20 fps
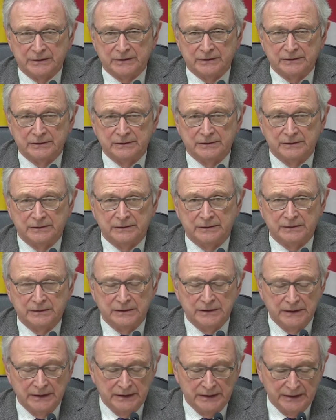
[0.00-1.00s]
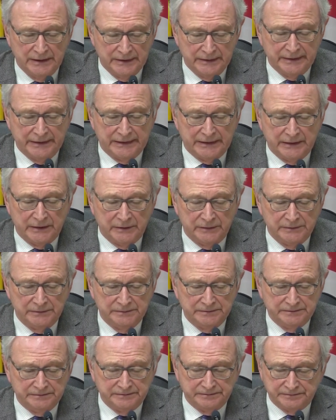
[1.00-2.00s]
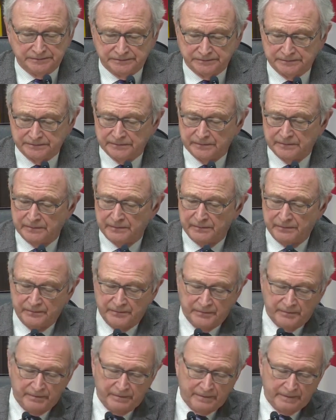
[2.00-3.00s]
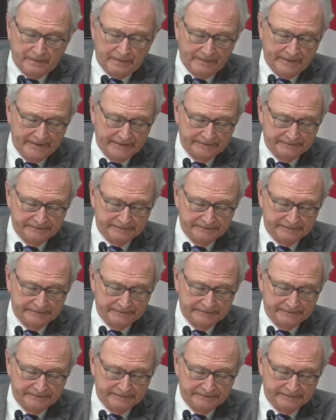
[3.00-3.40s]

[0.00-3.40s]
you wanted to have answered. And we posed your questions to the